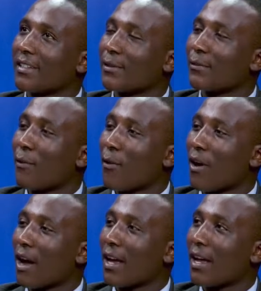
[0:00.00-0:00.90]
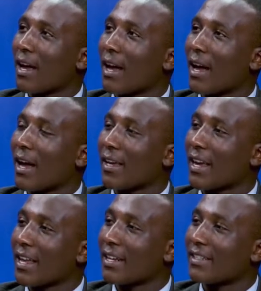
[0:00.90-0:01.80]
is it for a
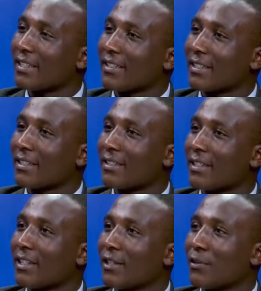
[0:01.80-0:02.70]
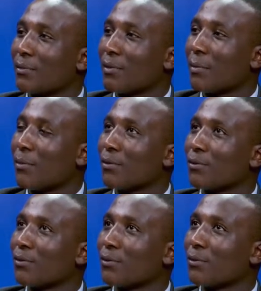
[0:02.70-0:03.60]
Kenyan citizen to be
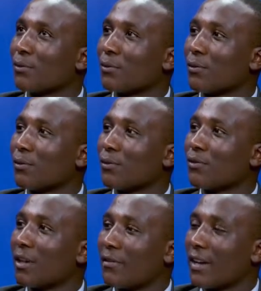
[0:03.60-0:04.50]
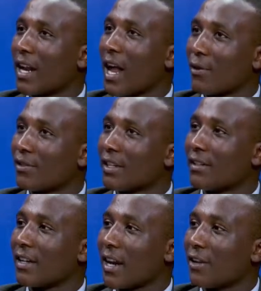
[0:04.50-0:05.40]
able to travel
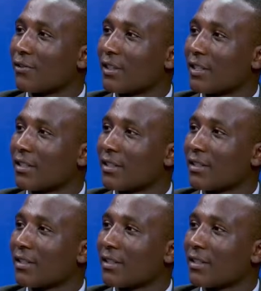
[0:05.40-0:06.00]
outside the country?